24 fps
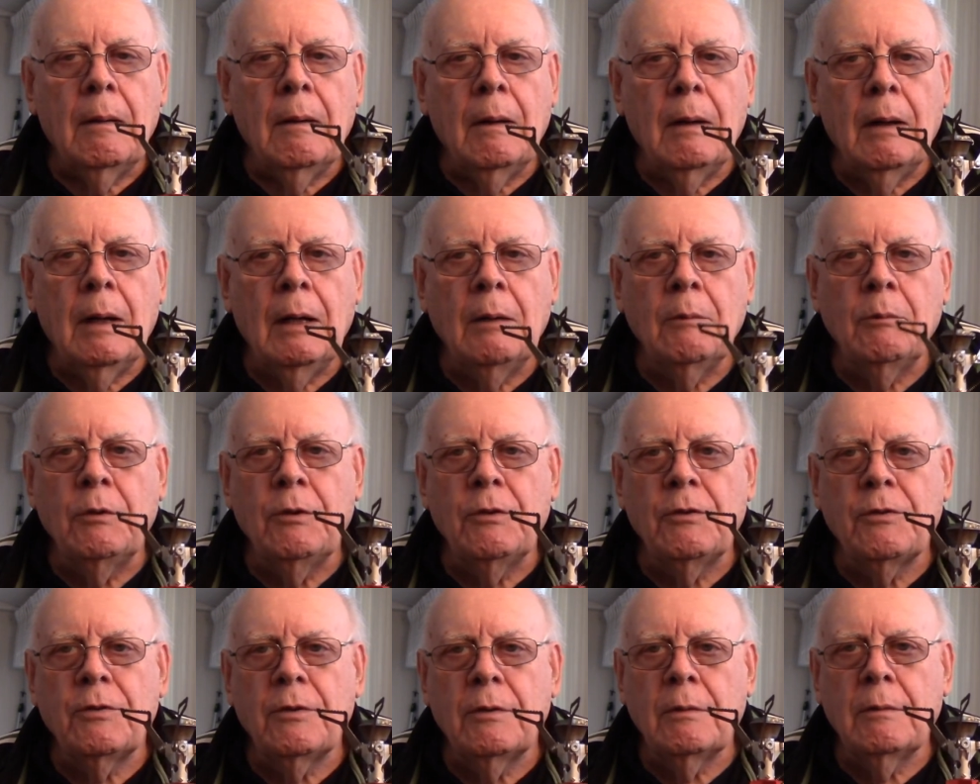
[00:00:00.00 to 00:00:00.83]
I
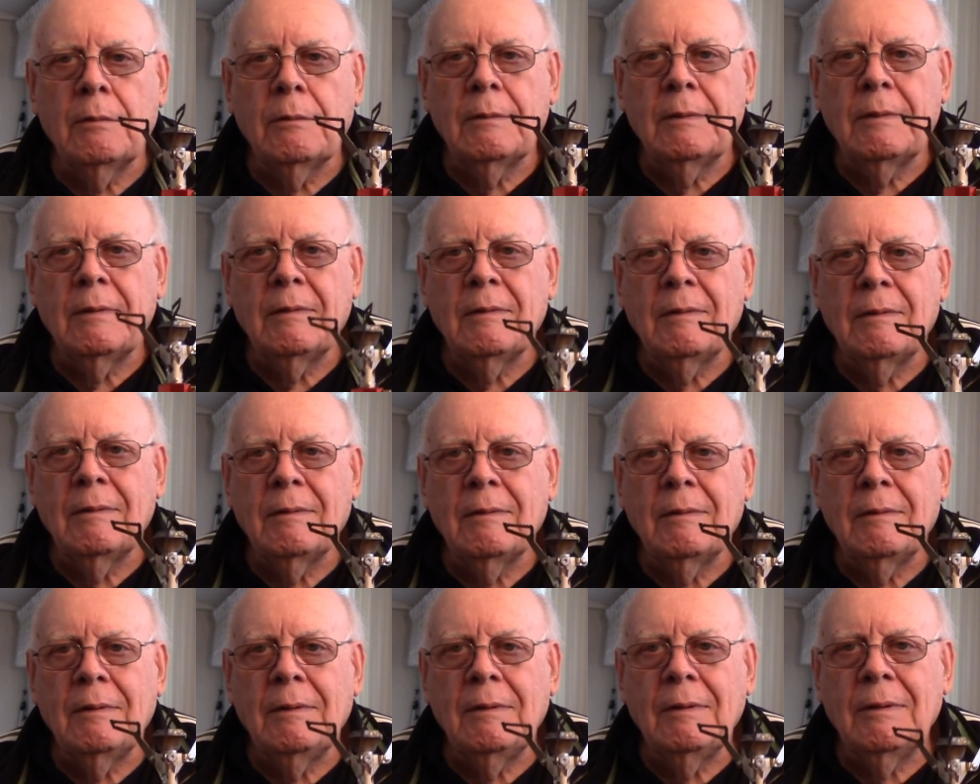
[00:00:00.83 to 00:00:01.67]
was
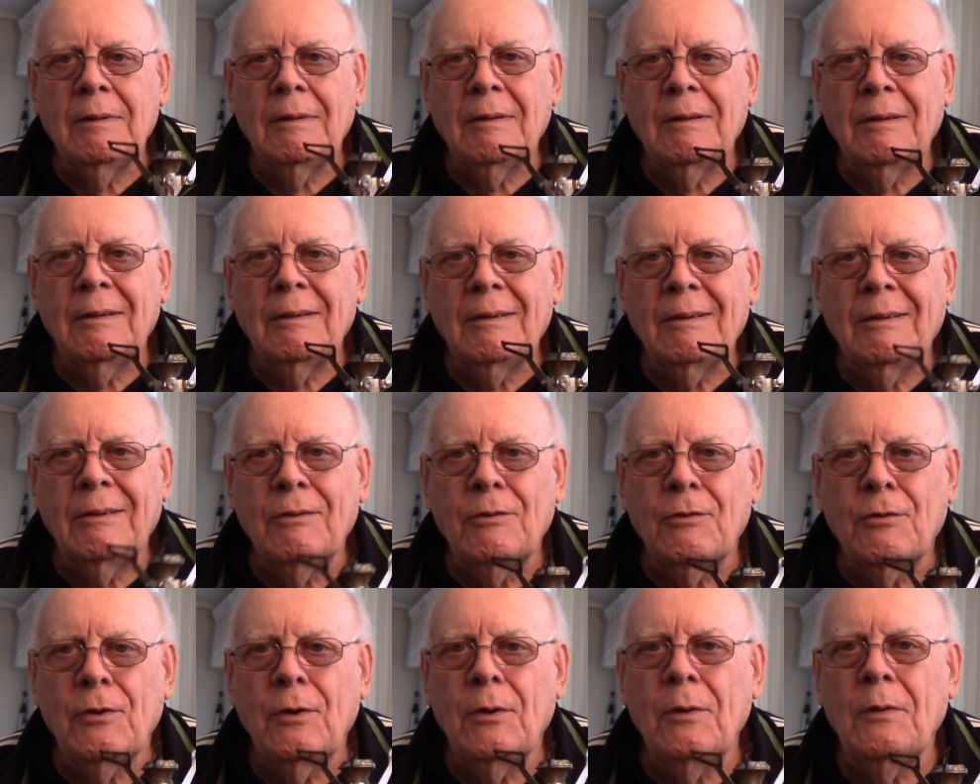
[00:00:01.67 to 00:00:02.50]

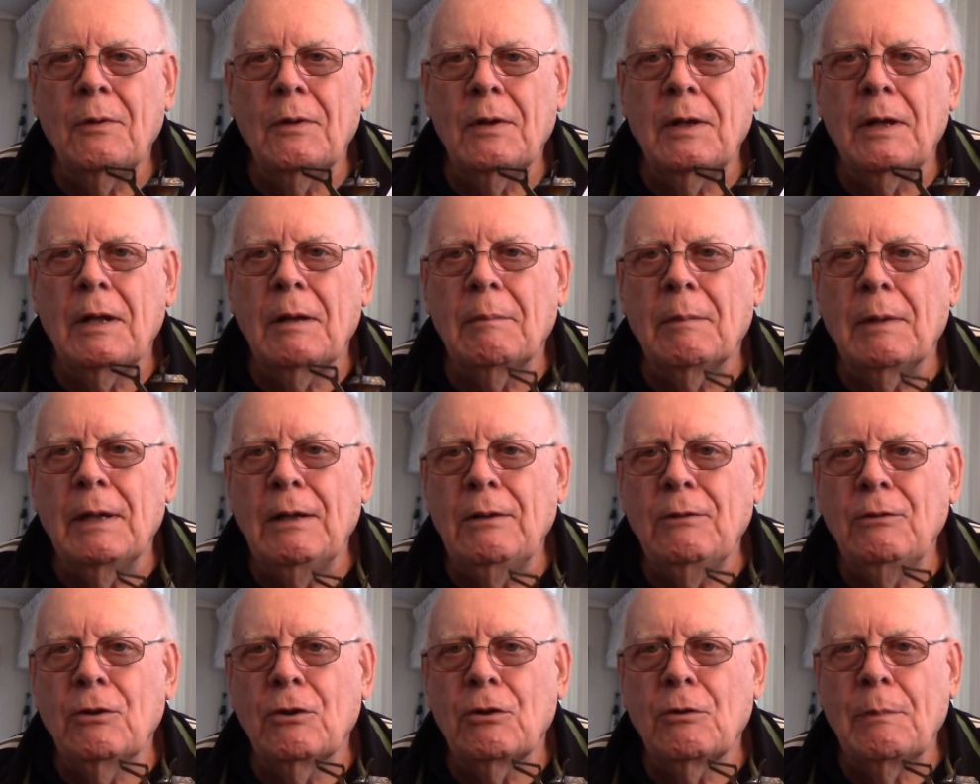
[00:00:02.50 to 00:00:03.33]
concerned that I
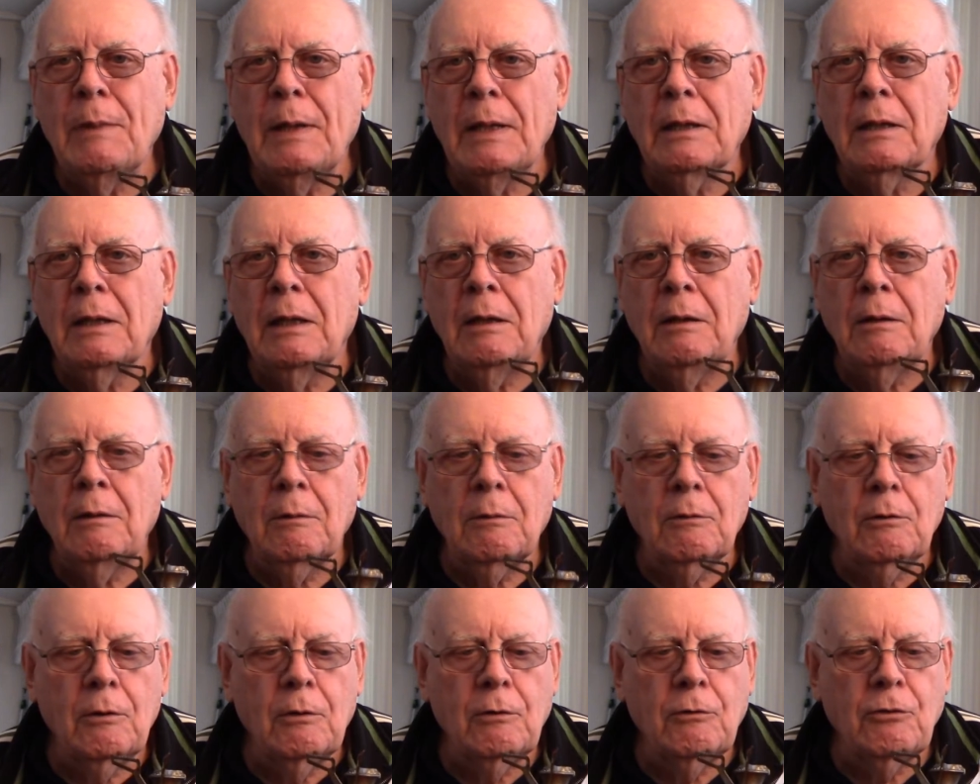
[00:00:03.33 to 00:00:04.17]
might just make a
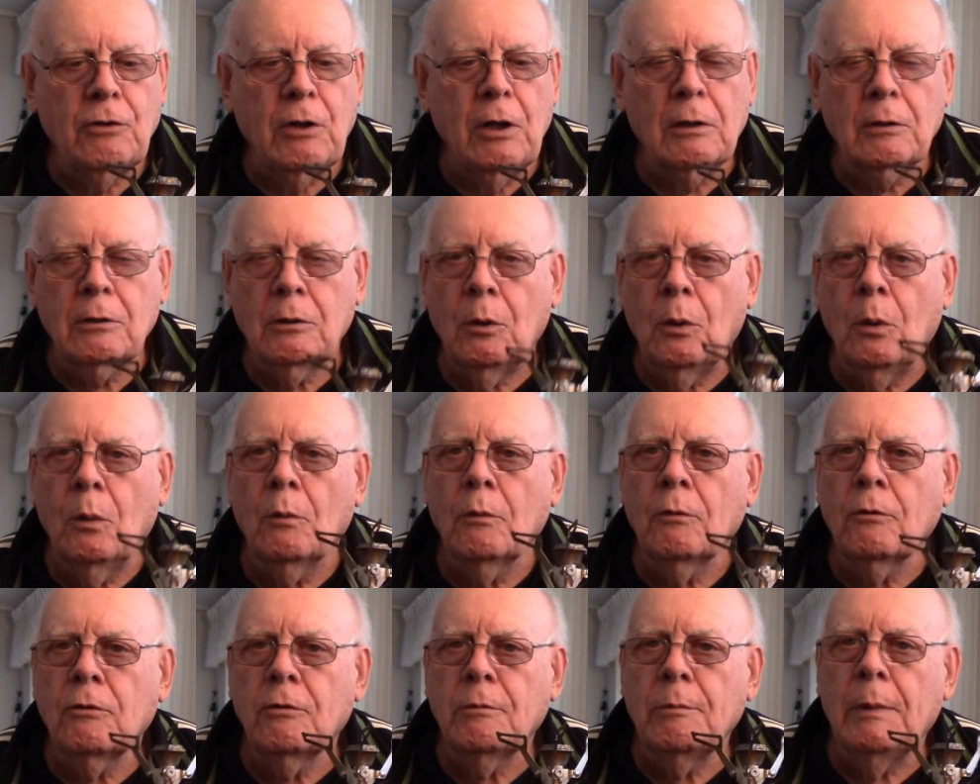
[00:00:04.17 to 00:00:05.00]
charcoal
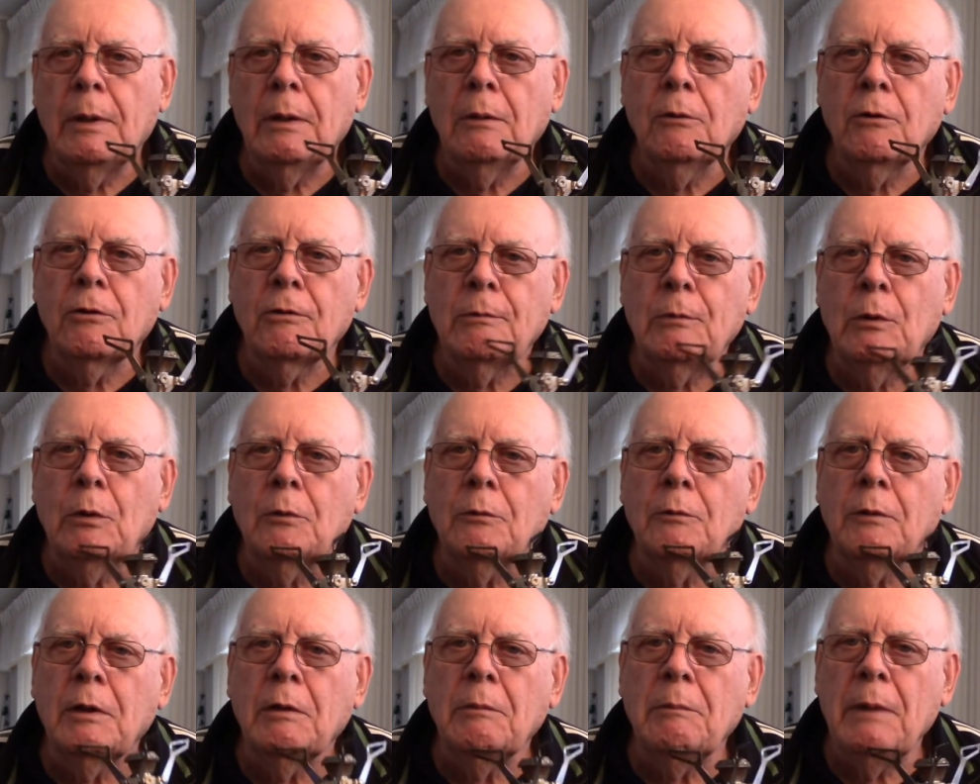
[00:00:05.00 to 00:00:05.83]

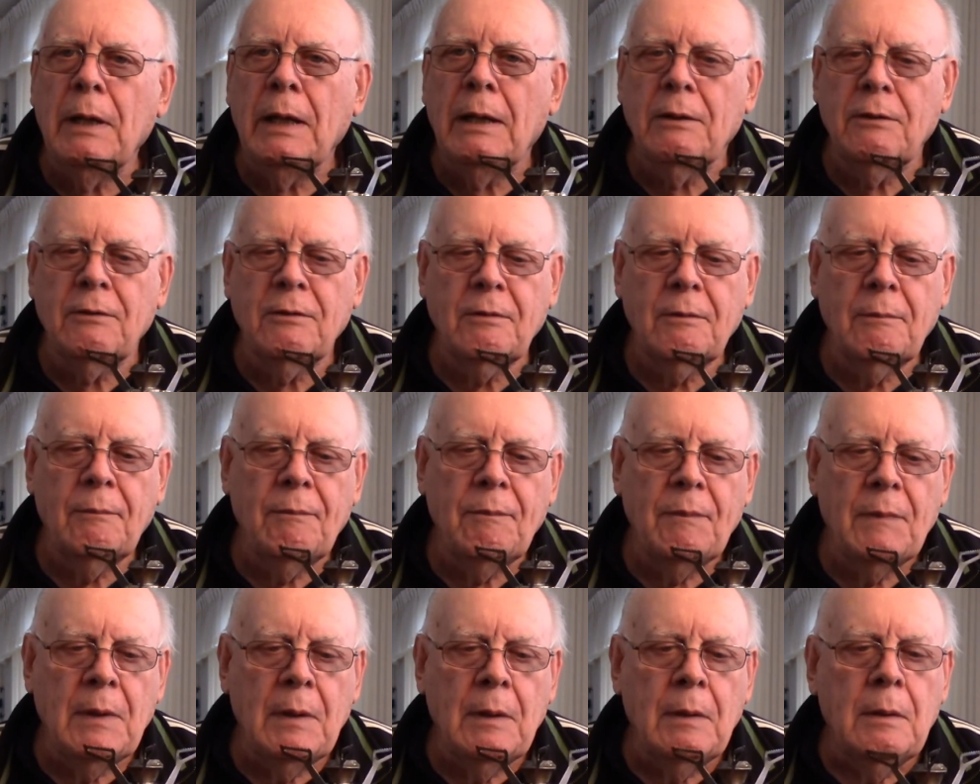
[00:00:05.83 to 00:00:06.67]
smoldering mess.
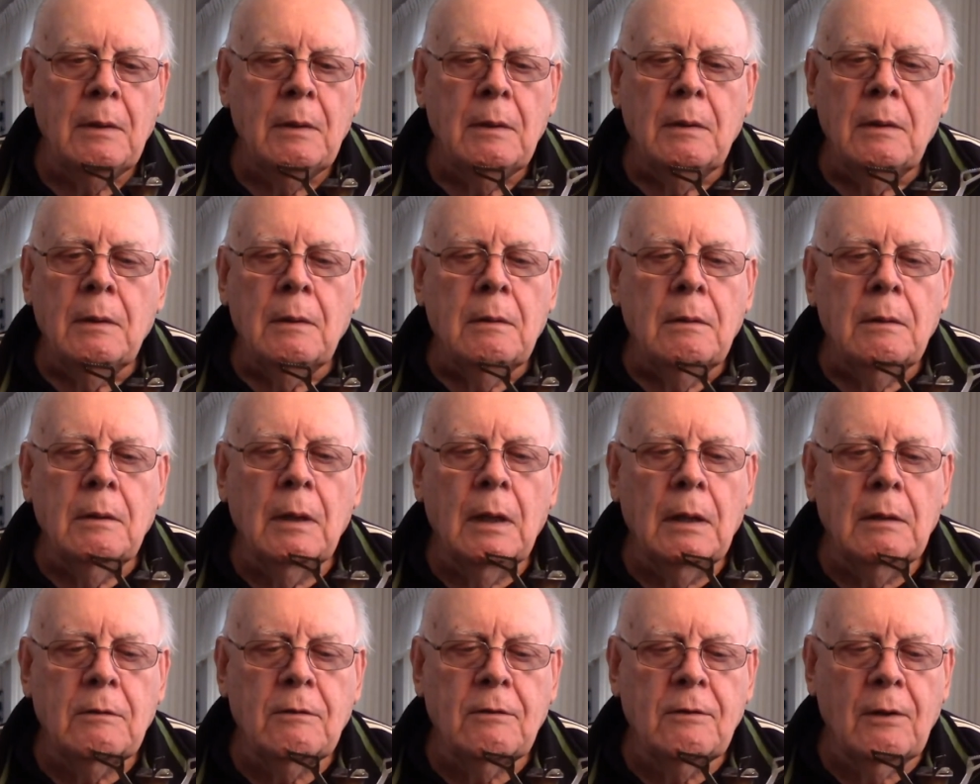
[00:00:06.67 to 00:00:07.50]

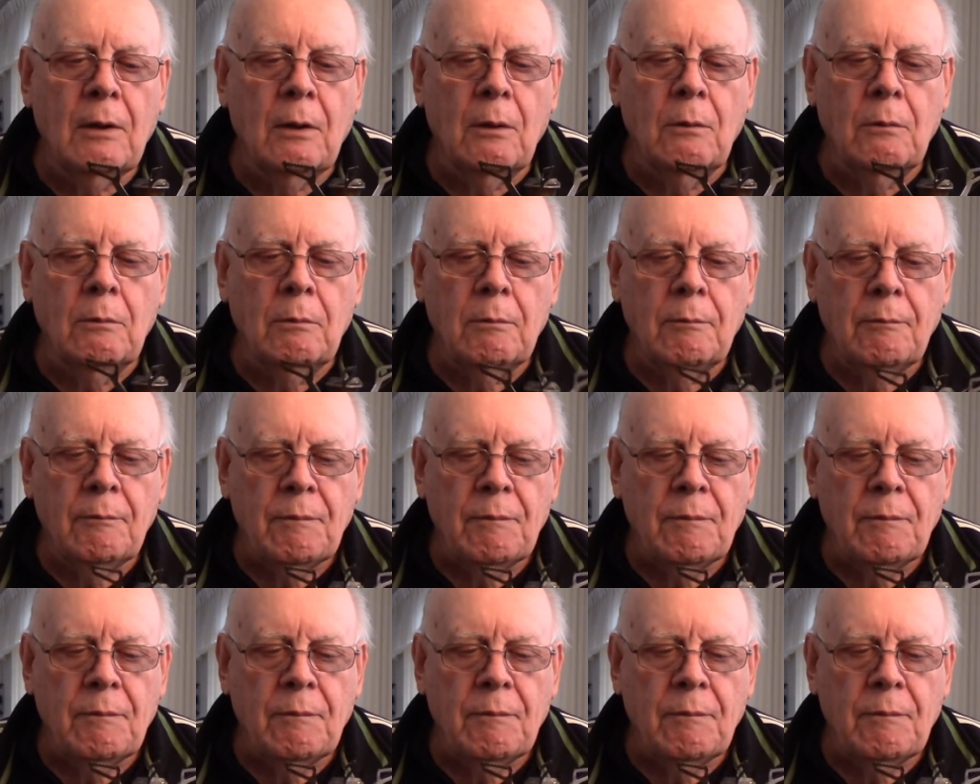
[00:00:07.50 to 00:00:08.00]
Not so.